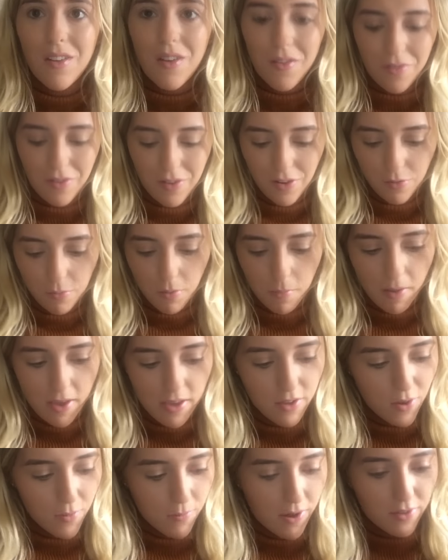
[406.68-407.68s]
not finished my
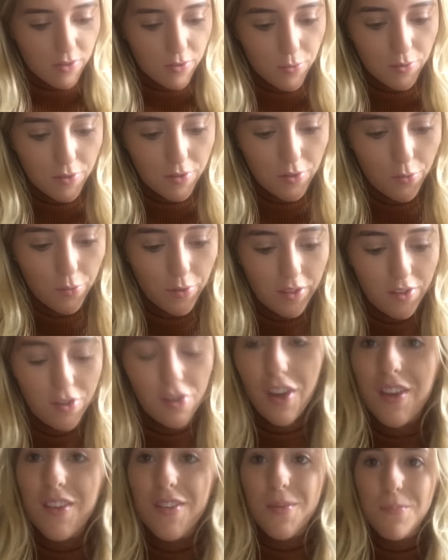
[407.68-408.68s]
makeup, but I just wanted to quickly
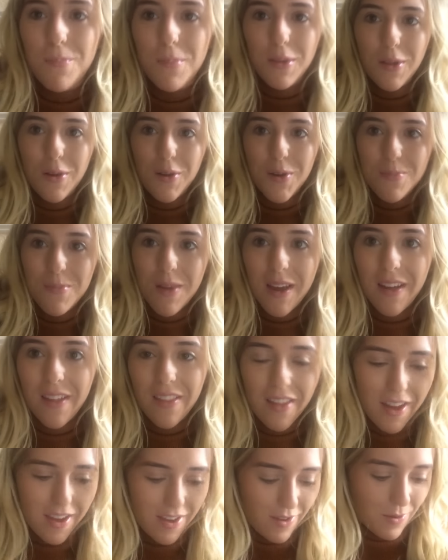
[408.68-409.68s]
show you some blogger mail
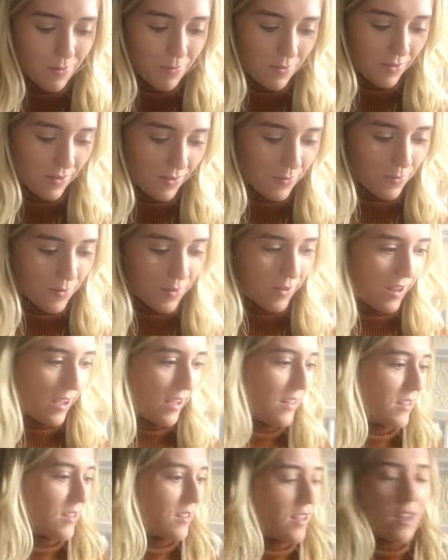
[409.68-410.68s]
that I opened this
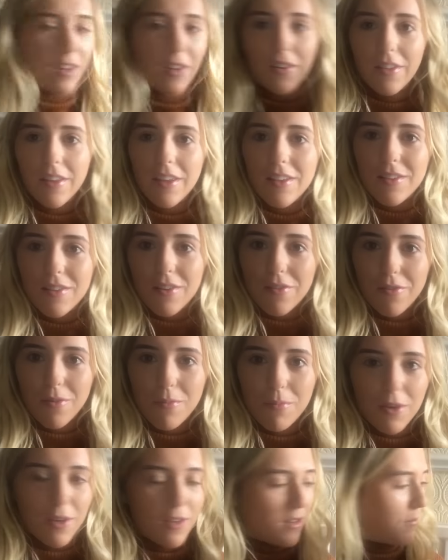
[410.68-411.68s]
morning. So I got this
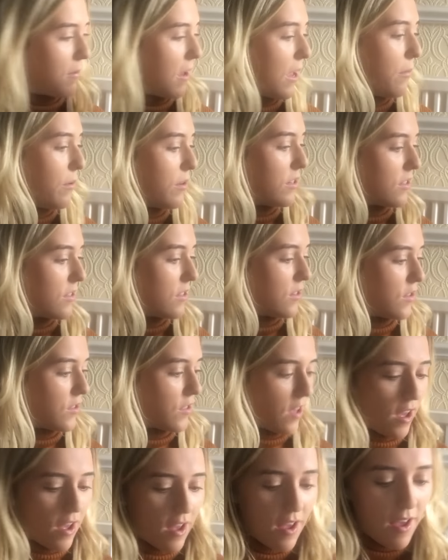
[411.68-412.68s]
from Beauty Bay, which is
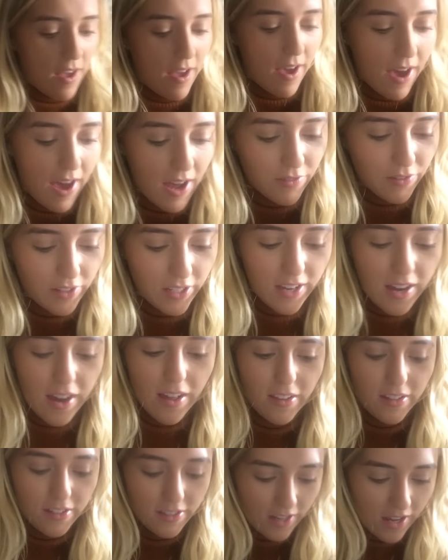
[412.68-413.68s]
another advent
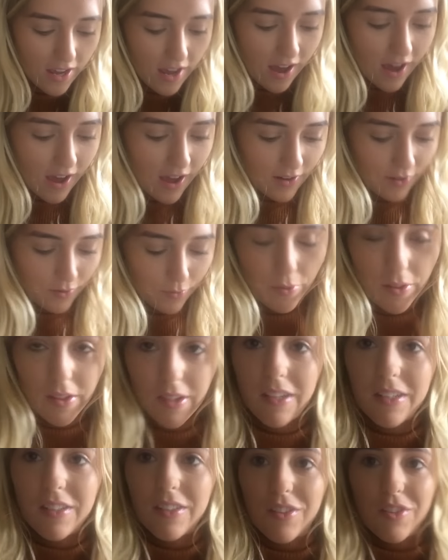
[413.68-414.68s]
calendar, and with a
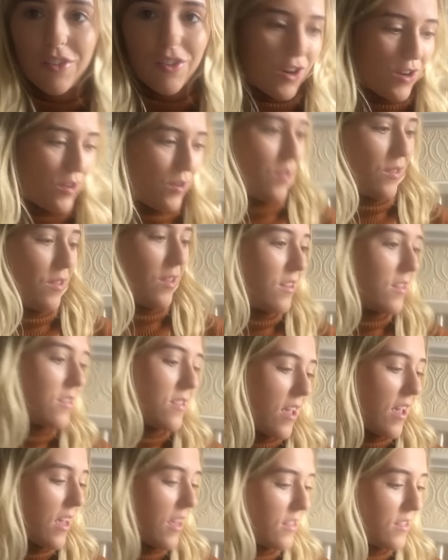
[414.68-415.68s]
little note that
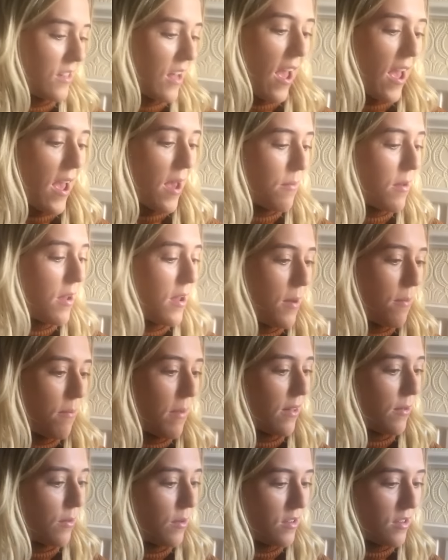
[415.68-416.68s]
says, to M,
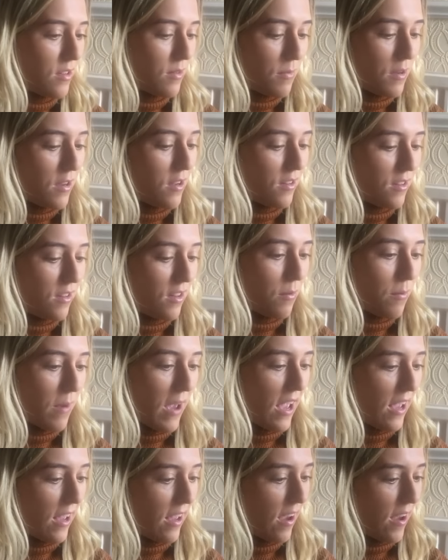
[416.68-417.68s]
best wishes Beauty
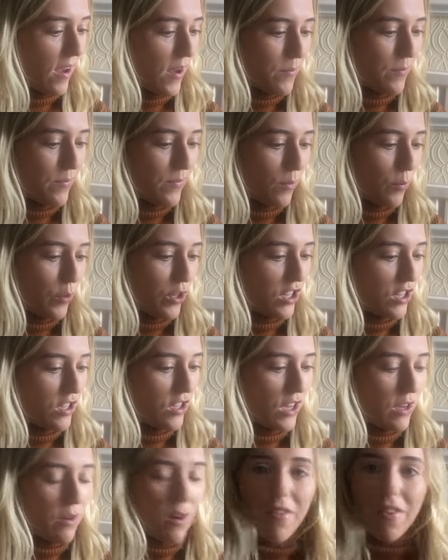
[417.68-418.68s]
Bay, wishing
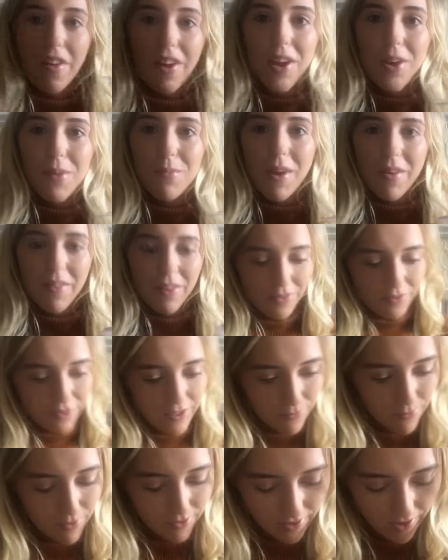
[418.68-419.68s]
you a very Merry
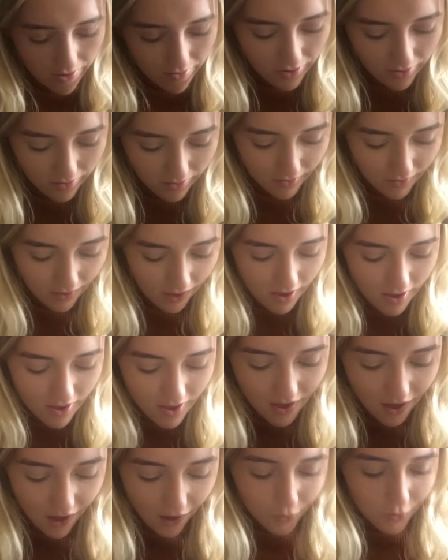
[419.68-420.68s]
Christmas. How nice is that?
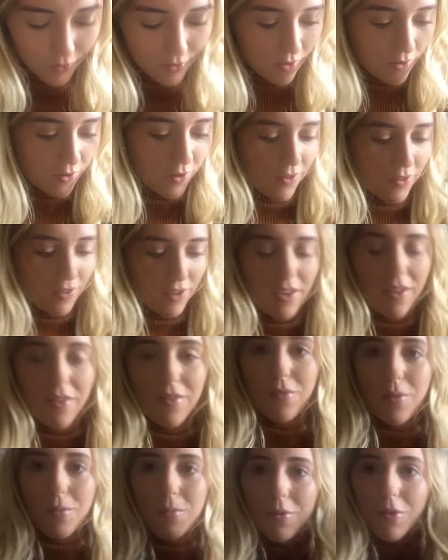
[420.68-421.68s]
I also got these
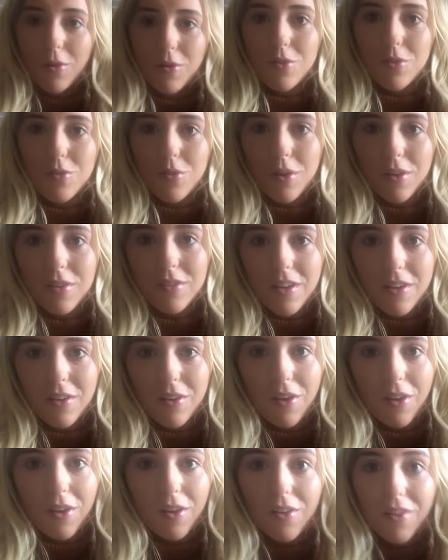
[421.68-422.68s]
from Dogs Trust. They're
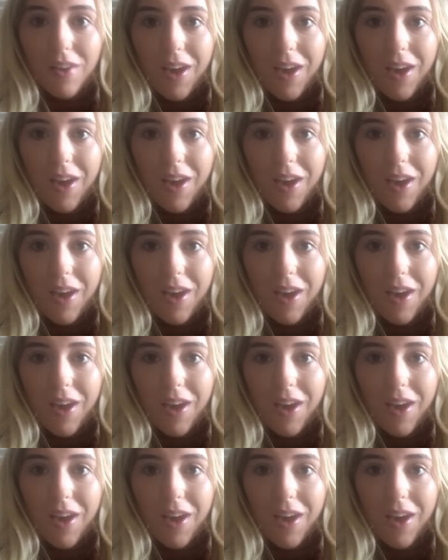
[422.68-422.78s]
doing a